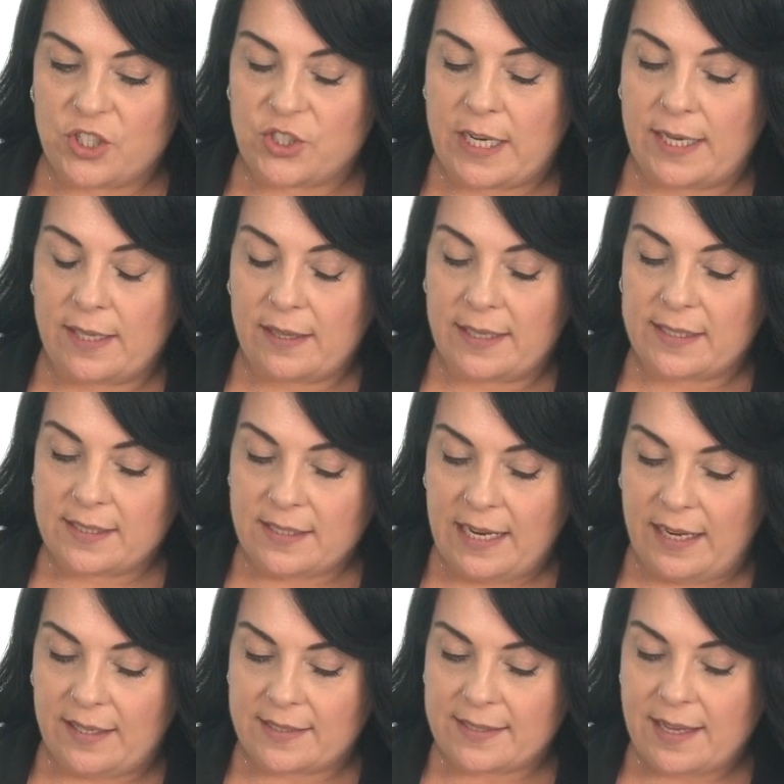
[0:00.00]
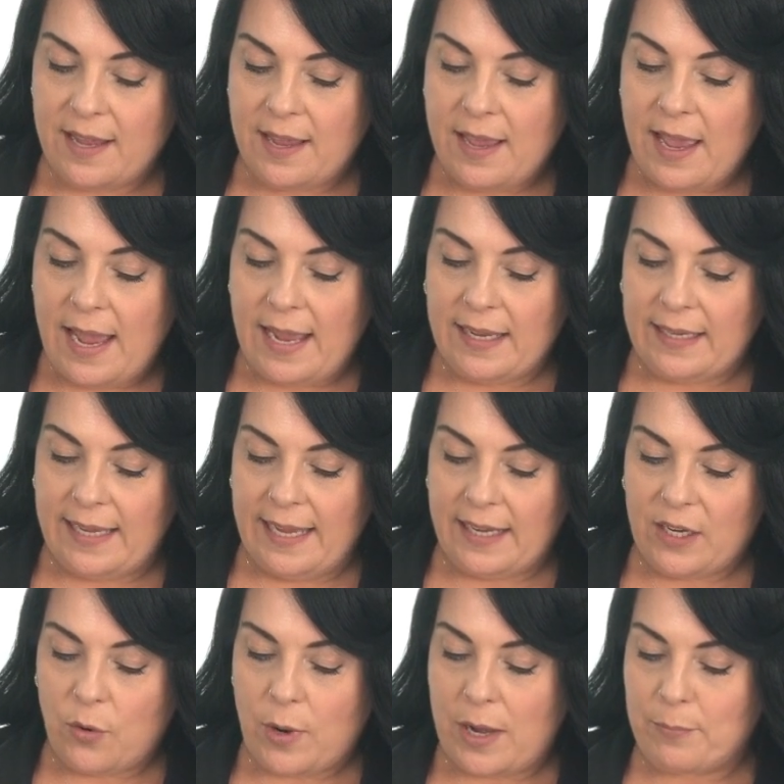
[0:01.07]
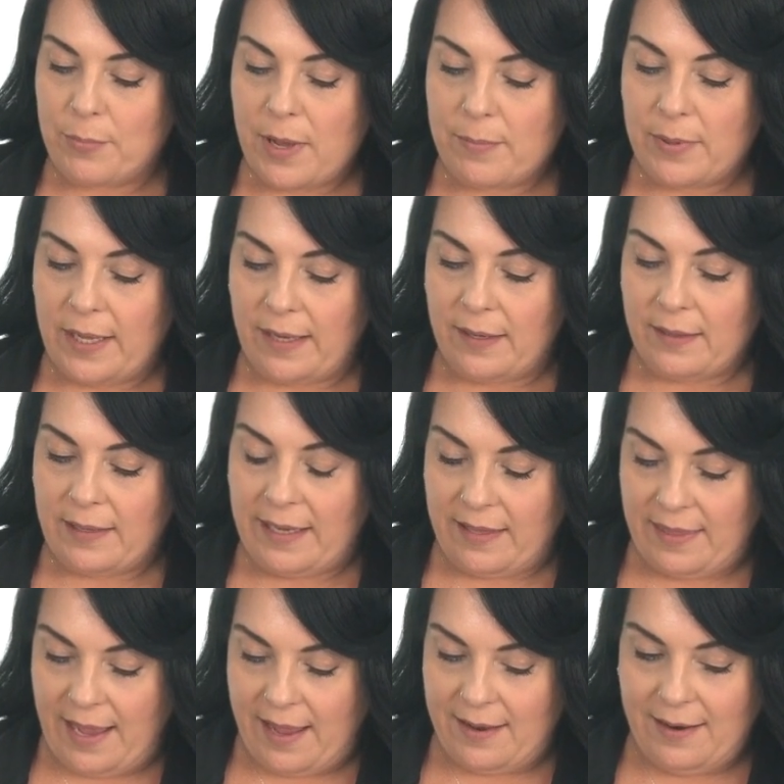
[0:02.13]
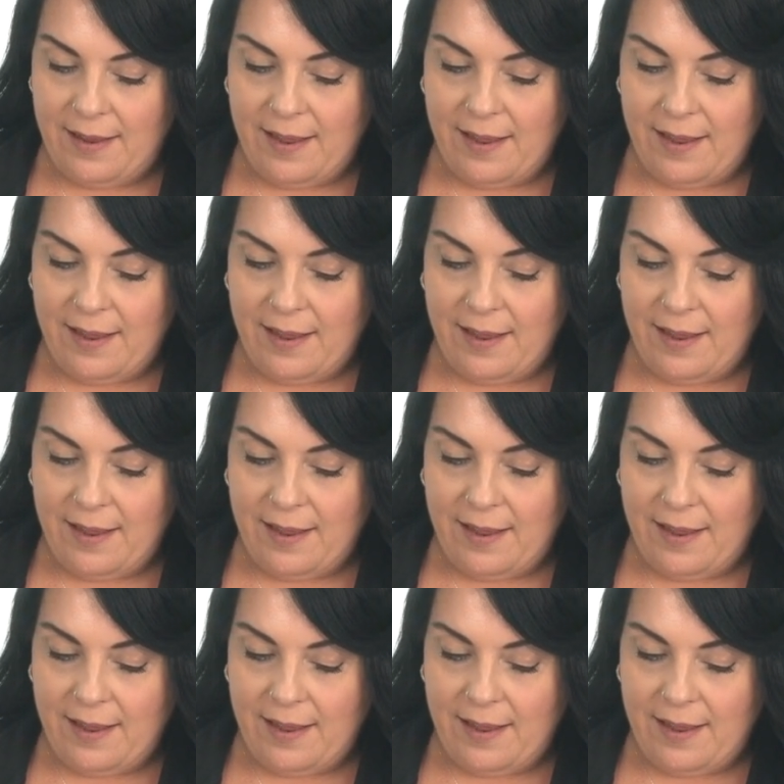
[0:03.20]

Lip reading: shedding like snakes. I can't go out in public like that.